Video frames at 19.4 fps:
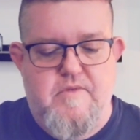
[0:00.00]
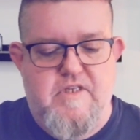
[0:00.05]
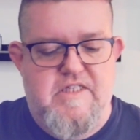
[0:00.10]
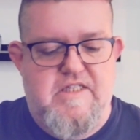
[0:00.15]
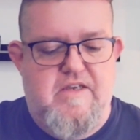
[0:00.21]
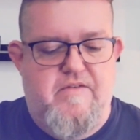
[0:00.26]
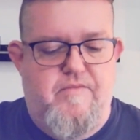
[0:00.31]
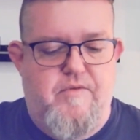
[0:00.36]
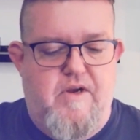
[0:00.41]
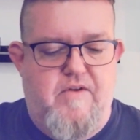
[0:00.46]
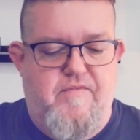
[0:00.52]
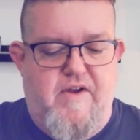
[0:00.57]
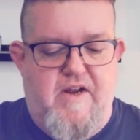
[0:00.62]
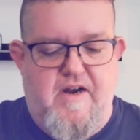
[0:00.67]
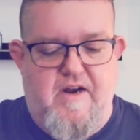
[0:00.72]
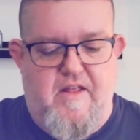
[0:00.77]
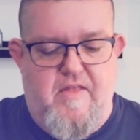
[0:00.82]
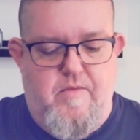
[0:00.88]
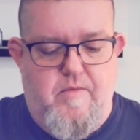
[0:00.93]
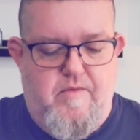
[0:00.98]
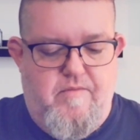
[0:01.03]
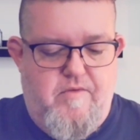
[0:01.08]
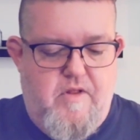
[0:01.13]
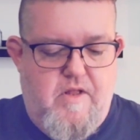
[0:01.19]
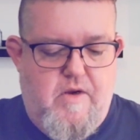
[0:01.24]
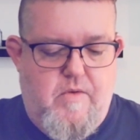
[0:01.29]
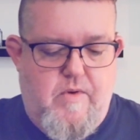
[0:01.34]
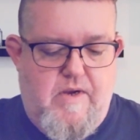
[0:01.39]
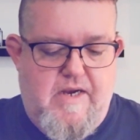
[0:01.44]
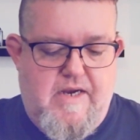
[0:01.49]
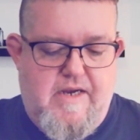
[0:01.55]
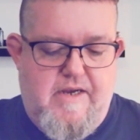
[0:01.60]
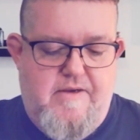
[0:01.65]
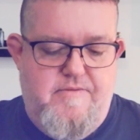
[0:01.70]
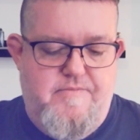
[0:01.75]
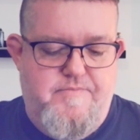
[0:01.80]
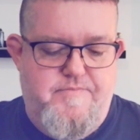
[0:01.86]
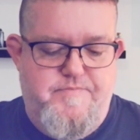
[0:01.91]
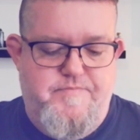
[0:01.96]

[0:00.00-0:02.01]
Let's see if we can find another one really quick.